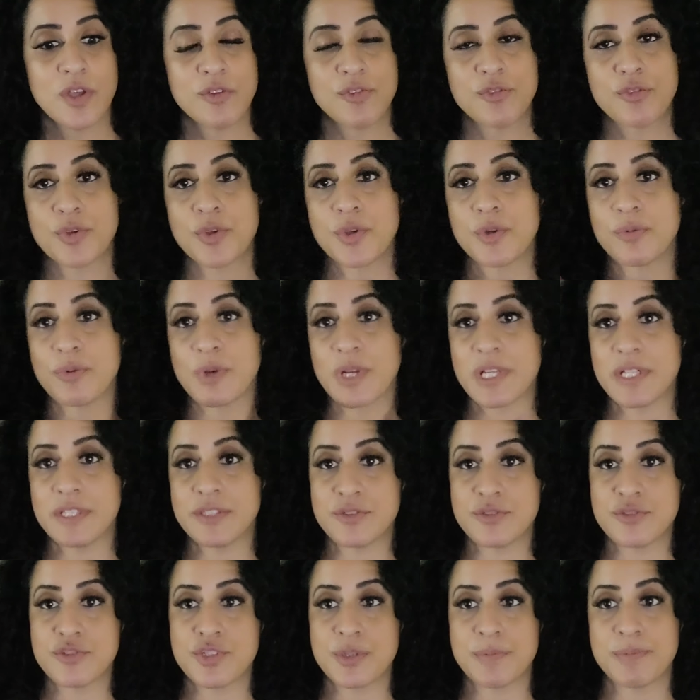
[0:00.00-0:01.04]
to your
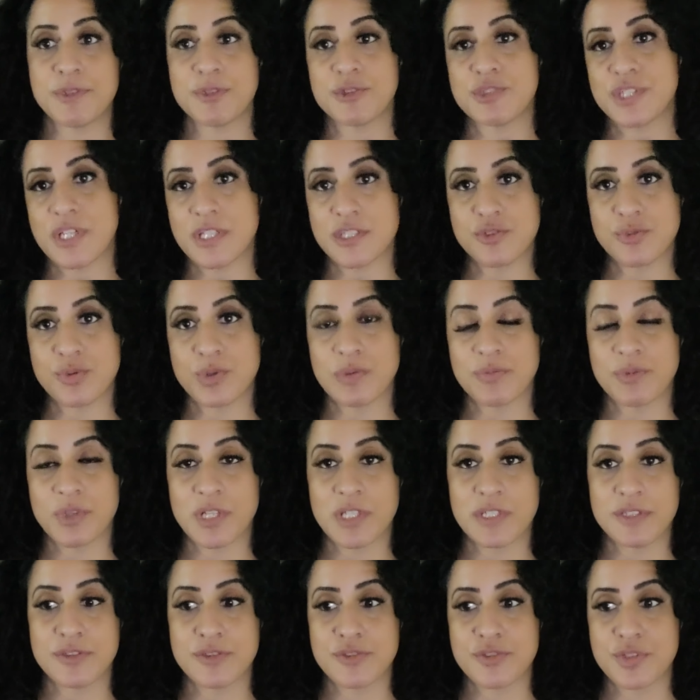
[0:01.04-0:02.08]
relationship, your sexual
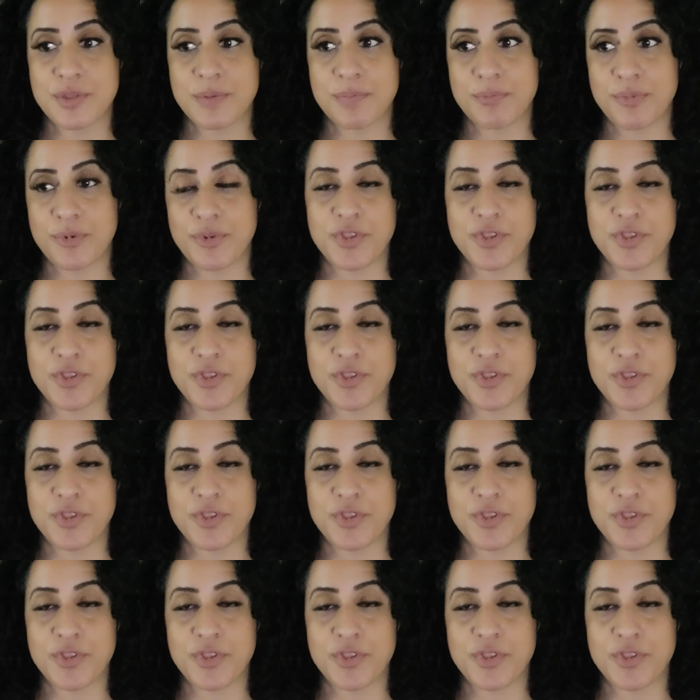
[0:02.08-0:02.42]
relationship